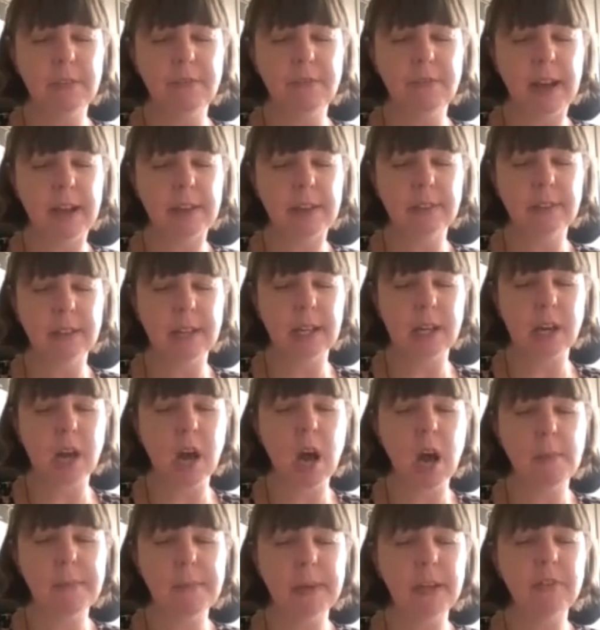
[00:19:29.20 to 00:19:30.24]
the fact that they're
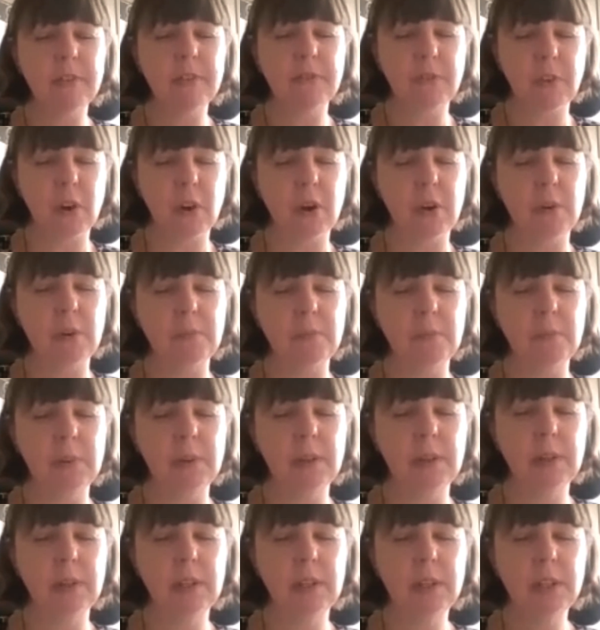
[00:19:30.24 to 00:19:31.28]
coming from
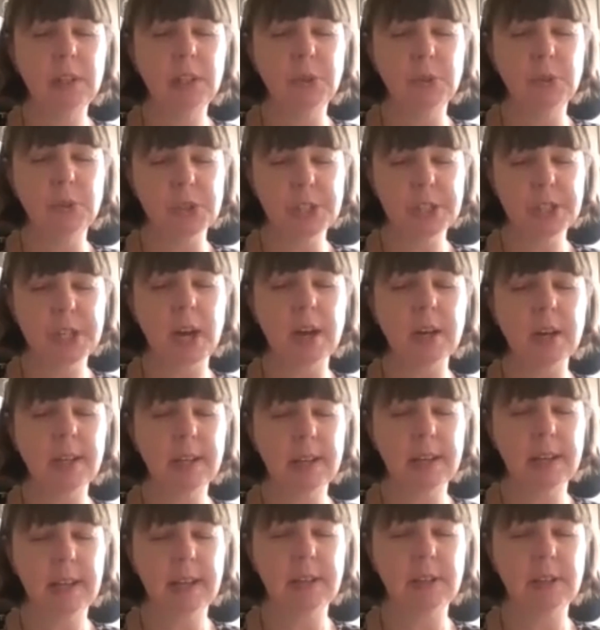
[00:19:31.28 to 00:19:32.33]
your stuck
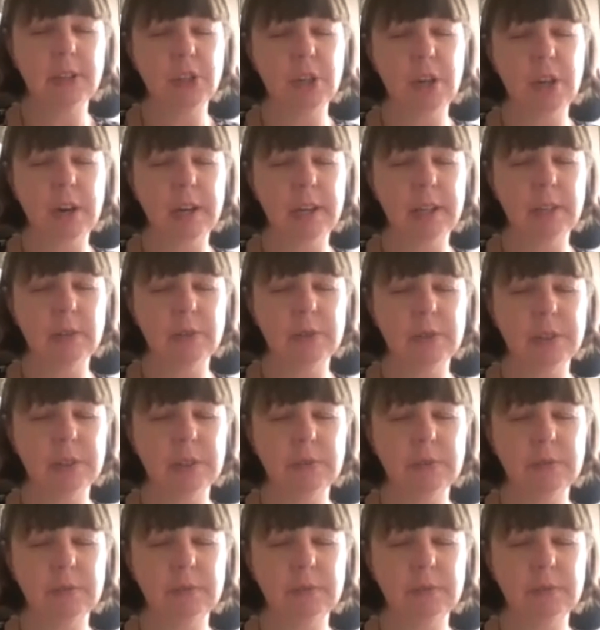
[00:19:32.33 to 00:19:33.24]
inner child?